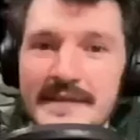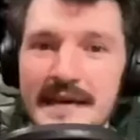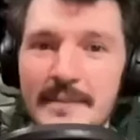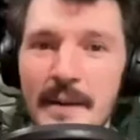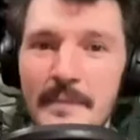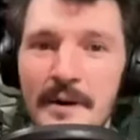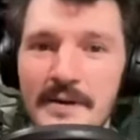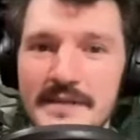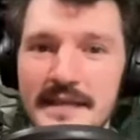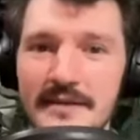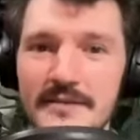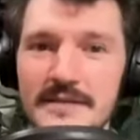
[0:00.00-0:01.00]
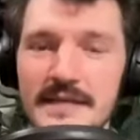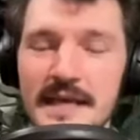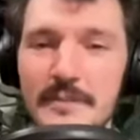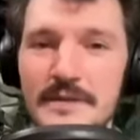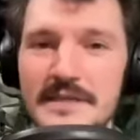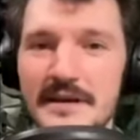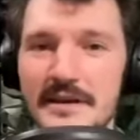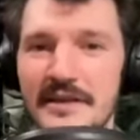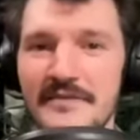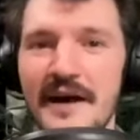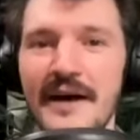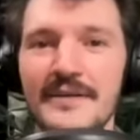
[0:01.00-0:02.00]
say about boats, they lose 10% of
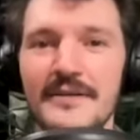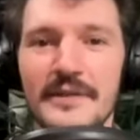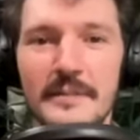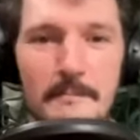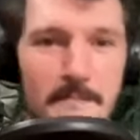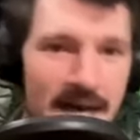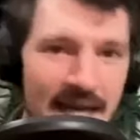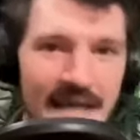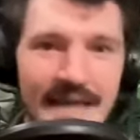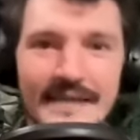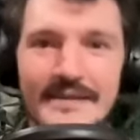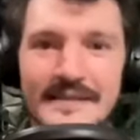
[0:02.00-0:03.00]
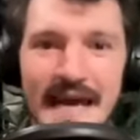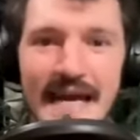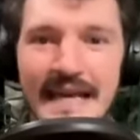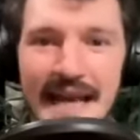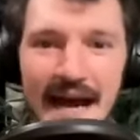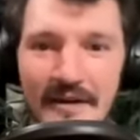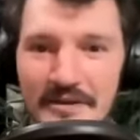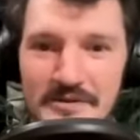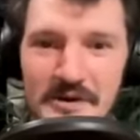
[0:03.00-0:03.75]
their value the minute you take it out of the